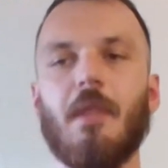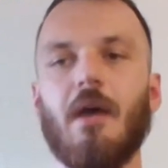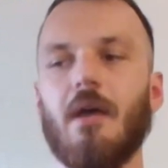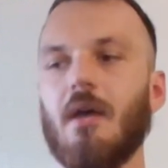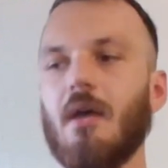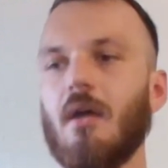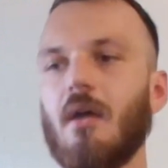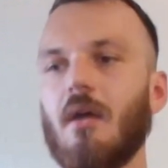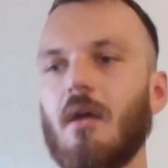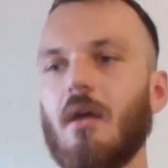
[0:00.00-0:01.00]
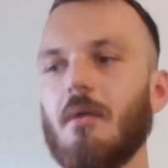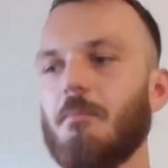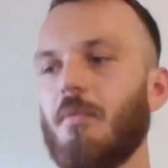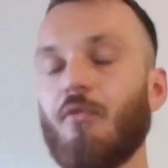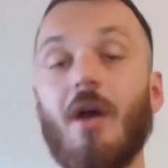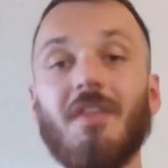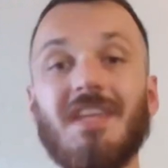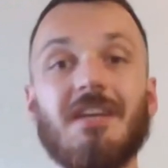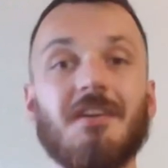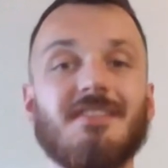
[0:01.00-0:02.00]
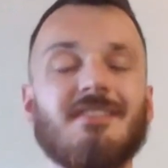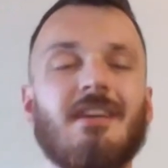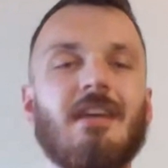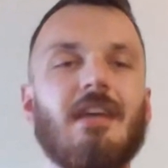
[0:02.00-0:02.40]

uh, uh, throughout the years.